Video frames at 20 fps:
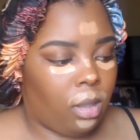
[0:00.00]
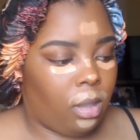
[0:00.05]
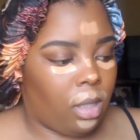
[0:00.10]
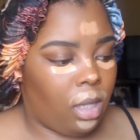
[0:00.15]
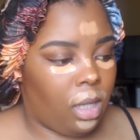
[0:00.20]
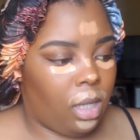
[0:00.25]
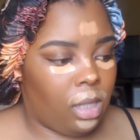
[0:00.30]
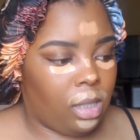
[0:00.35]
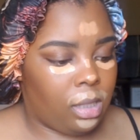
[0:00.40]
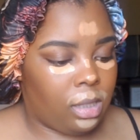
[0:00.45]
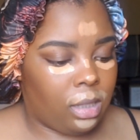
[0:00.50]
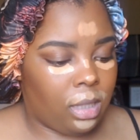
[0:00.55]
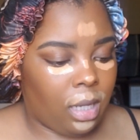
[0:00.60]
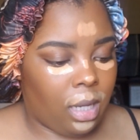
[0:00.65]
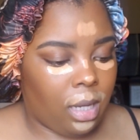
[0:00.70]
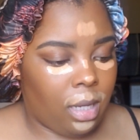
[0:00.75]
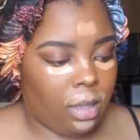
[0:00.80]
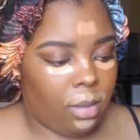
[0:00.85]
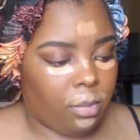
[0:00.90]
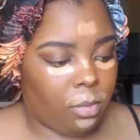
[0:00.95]
Next,
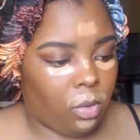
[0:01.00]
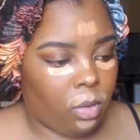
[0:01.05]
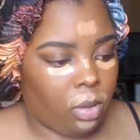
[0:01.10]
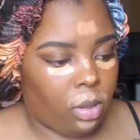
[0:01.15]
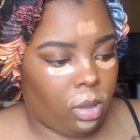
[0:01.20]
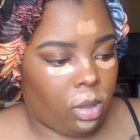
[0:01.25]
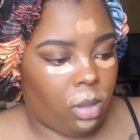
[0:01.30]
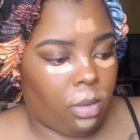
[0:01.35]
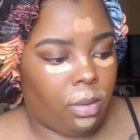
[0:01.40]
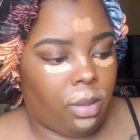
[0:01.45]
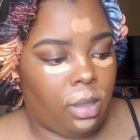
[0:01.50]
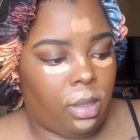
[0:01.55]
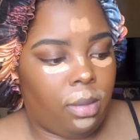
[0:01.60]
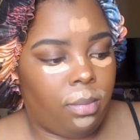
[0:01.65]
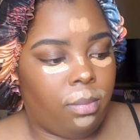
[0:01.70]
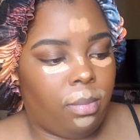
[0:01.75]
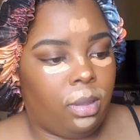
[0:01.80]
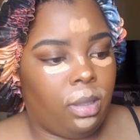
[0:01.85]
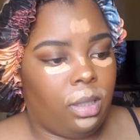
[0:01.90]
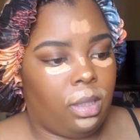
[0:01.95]
I'm going to go ahead
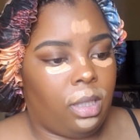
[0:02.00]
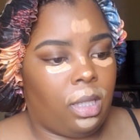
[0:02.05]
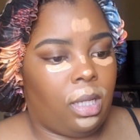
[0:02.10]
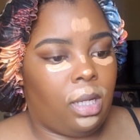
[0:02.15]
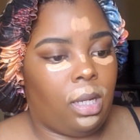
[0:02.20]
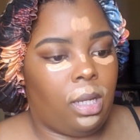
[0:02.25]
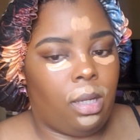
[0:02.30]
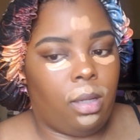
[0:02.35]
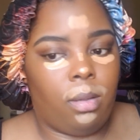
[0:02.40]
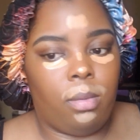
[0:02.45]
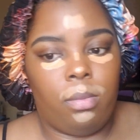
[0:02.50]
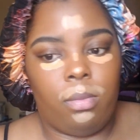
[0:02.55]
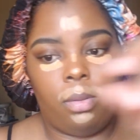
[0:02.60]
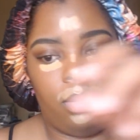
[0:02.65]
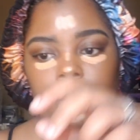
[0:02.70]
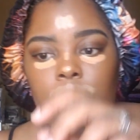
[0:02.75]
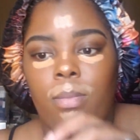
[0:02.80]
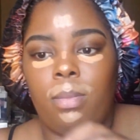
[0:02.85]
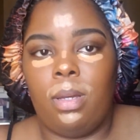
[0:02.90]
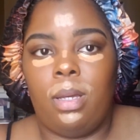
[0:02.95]
and blend that out
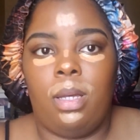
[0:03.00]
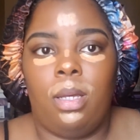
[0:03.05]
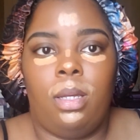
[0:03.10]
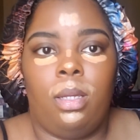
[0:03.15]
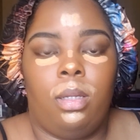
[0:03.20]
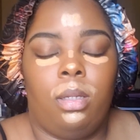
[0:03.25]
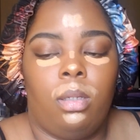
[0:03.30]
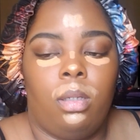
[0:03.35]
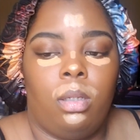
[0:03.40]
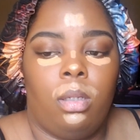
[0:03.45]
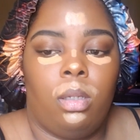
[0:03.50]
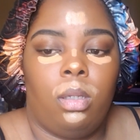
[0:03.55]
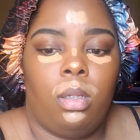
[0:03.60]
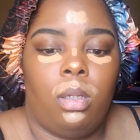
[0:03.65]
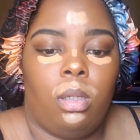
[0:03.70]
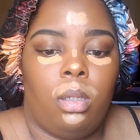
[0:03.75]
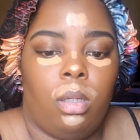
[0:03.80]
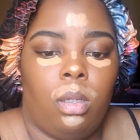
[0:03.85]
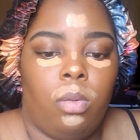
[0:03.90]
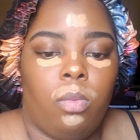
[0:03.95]
with my
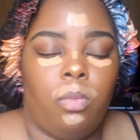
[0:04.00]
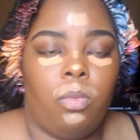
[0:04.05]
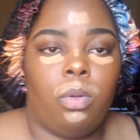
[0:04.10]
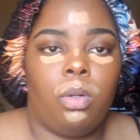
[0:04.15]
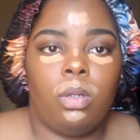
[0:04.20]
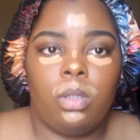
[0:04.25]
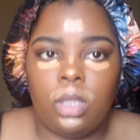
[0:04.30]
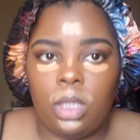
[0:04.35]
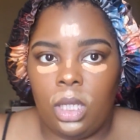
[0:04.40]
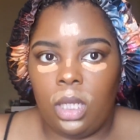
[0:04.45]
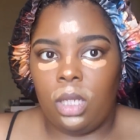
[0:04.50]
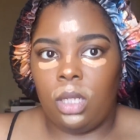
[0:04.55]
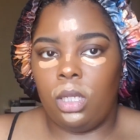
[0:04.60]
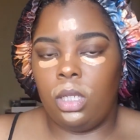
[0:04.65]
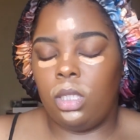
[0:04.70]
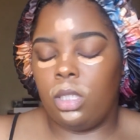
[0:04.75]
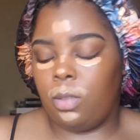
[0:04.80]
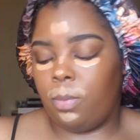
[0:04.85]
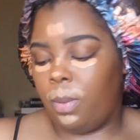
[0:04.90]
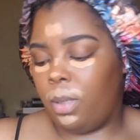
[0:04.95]
Real
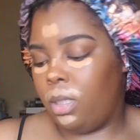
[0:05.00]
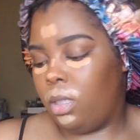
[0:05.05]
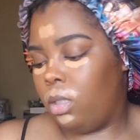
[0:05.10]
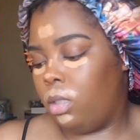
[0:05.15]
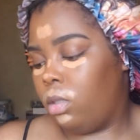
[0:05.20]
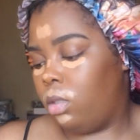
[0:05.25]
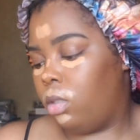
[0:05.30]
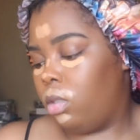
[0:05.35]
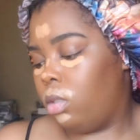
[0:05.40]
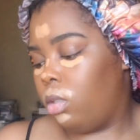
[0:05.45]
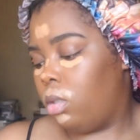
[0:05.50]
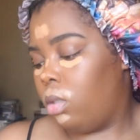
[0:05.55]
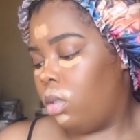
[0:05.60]
Techniques sponge.